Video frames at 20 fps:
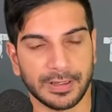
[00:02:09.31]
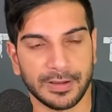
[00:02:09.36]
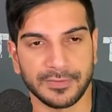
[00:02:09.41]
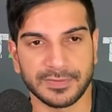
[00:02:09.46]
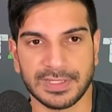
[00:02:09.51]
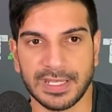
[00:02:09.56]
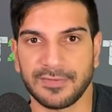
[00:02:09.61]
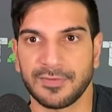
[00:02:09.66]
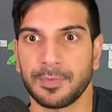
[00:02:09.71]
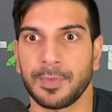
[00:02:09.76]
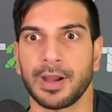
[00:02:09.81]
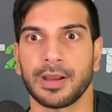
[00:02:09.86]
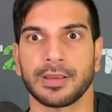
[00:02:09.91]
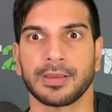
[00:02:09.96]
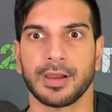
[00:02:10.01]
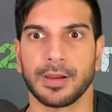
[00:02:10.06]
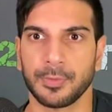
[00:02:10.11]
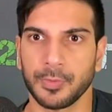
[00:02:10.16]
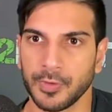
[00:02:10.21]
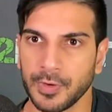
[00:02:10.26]
of David
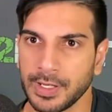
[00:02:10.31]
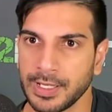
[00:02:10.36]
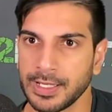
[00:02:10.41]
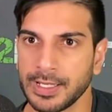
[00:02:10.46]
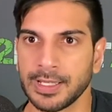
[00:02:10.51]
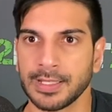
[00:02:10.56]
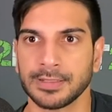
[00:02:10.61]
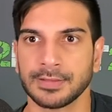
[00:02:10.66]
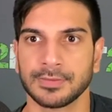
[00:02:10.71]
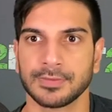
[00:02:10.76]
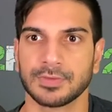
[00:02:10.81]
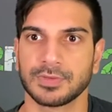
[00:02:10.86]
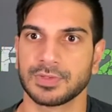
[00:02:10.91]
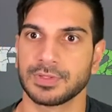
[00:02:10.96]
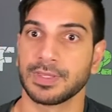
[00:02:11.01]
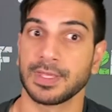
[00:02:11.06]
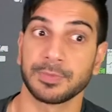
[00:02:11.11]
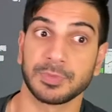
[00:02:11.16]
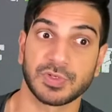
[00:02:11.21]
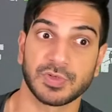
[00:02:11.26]
Montgomery and
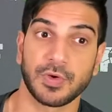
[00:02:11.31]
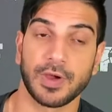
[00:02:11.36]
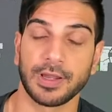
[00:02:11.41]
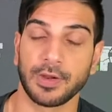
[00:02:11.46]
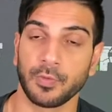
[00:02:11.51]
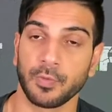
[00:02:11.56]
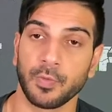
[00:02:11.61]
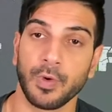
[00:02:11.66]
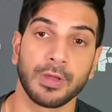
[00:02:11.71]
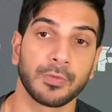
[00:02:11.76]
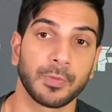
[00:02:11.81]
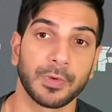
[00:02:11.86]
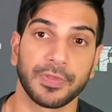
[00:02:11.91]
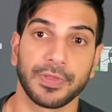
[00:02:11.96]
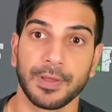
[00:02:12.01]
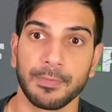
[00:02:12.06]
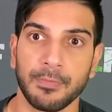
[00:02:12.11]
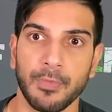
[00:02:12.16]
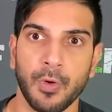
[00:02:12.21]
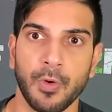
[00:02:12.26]
them trying to run with
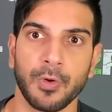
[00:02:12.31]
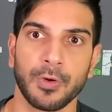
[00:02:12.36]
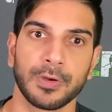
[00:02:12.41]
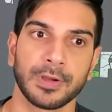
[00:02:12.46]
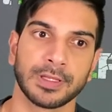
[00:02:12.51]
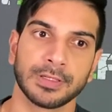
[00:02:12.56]
him more.